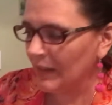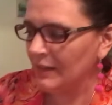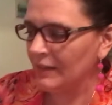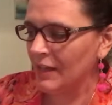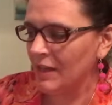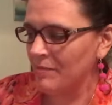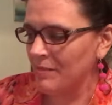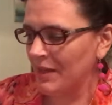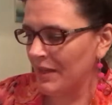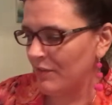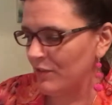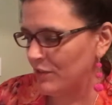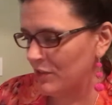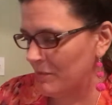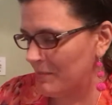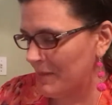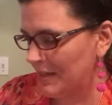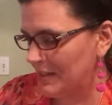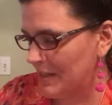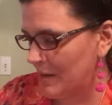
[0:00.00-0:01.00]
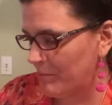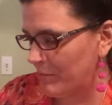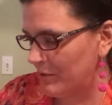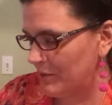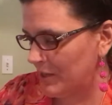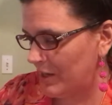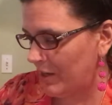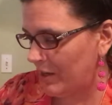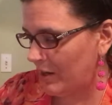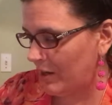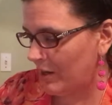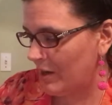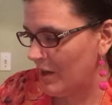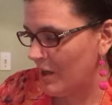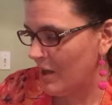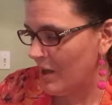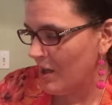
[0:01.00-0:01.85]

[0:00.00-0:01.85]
Let me give you some examples here.